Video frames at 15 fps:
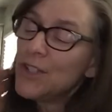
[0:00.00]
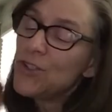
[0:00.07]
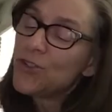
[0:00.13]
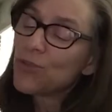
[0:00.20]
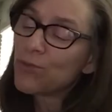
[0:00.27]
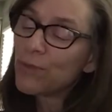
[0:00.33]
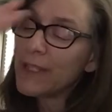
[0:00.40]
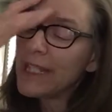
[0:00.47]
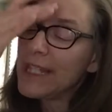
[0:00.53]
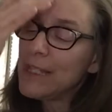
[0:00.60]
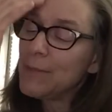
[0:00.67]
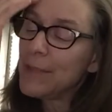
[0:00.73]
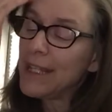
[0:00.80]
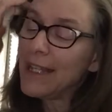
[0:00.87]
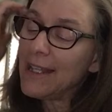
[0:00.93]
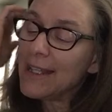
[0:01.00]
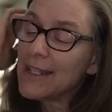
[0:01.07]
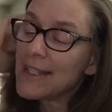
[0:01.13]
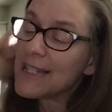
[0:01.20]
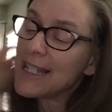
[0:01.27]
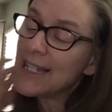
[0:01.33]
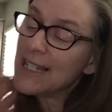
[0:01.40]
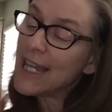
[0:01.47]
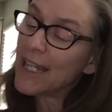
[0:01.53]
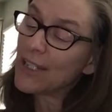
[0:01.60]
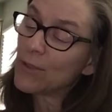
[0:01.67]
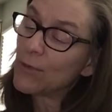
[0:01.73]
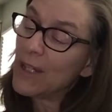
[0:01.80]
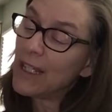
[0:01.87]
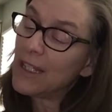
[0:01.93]
Dreamy, said
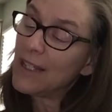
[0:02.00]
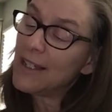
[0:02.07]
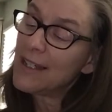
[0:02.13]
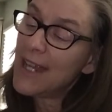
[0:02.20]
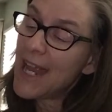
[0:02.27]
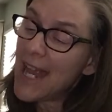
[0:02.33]
Dinorella,